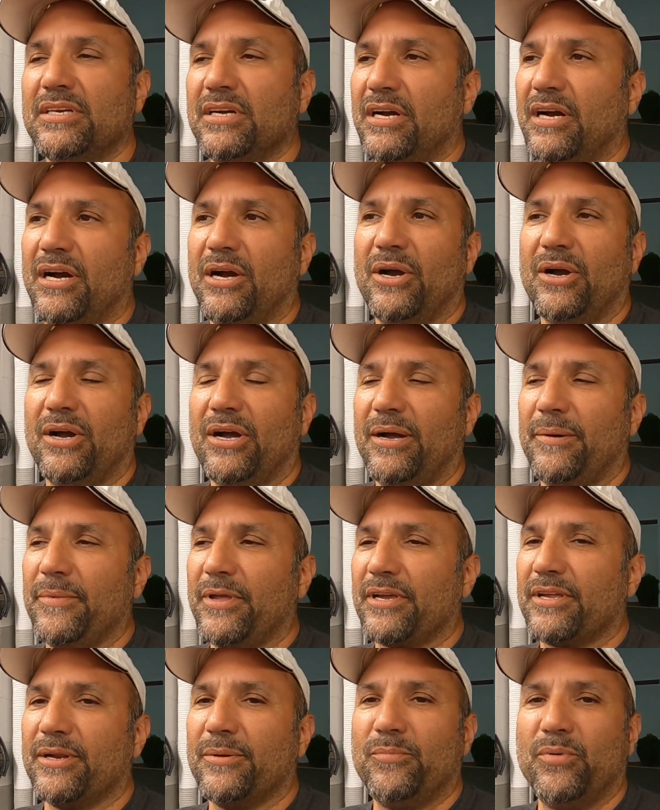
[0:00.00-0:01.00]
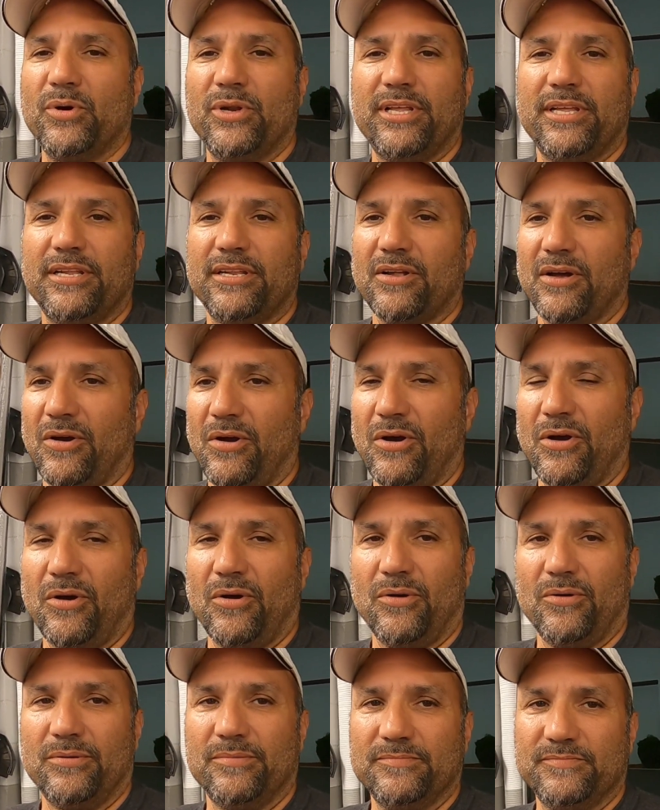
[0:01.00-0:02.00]
I'm not gonna put in
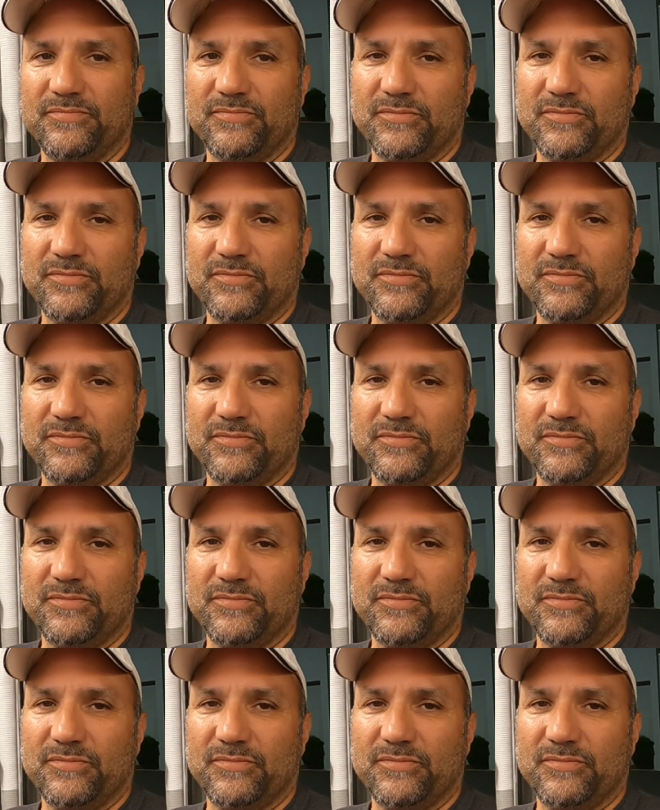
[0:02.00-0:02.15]
all